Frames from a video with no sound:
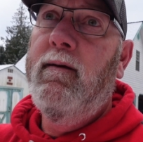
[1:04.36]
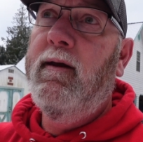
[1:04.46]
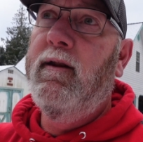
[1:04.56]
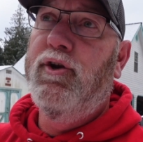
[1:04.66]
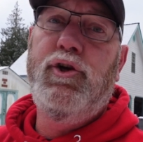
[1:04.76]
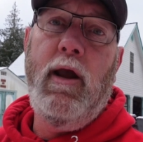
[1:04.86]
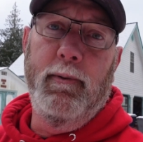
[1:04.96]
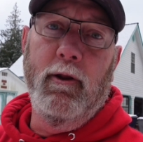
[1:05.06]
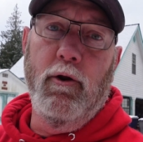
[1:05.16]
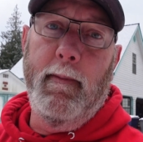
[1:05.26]
into shape
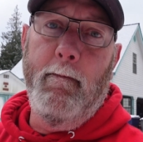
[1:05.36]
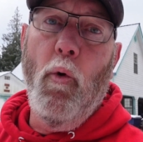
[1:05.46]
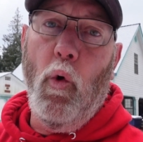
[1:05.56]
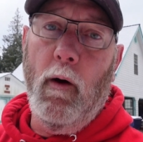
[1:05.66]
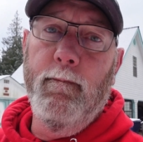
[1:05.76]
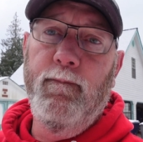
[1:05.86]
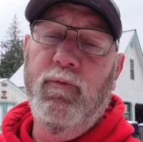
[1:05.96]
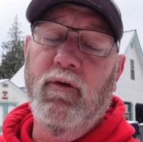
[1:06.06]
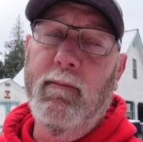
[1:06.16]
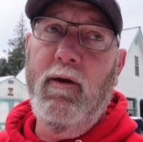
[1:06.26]
a little bit more.
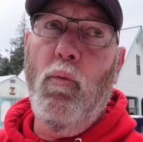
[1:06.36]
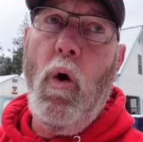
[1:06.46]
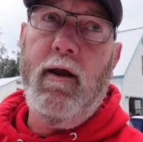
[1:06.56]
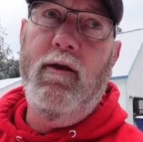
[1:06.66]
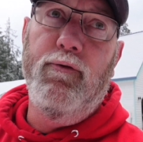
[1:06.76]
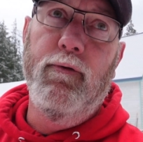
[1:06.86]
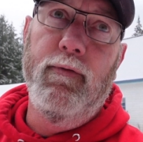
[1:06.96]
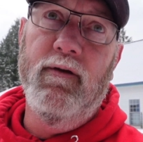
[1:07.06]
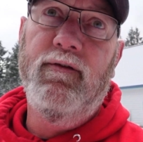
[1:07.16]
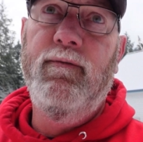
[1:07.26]
So let me walk you through this.